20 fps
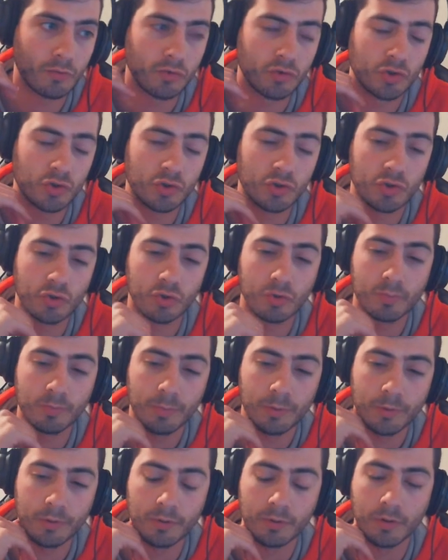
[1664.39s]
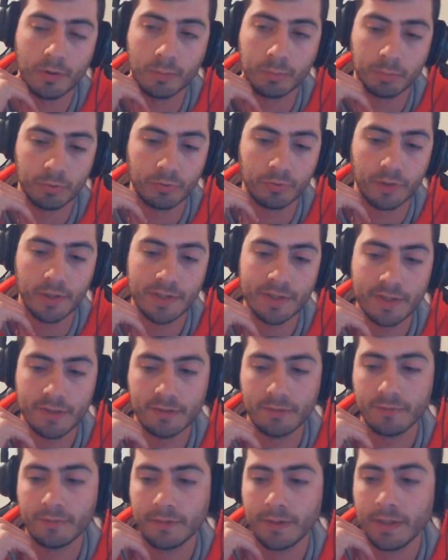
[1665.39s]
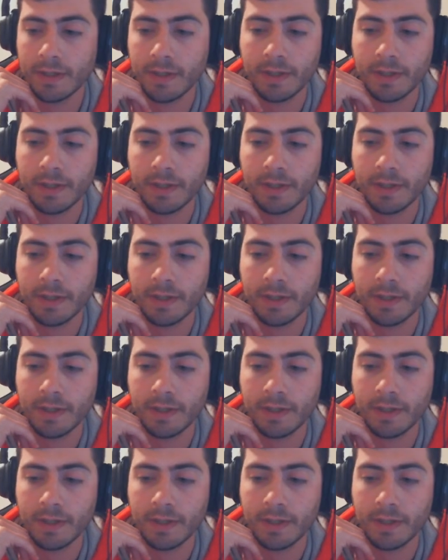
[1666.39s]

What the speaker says: super oppressive,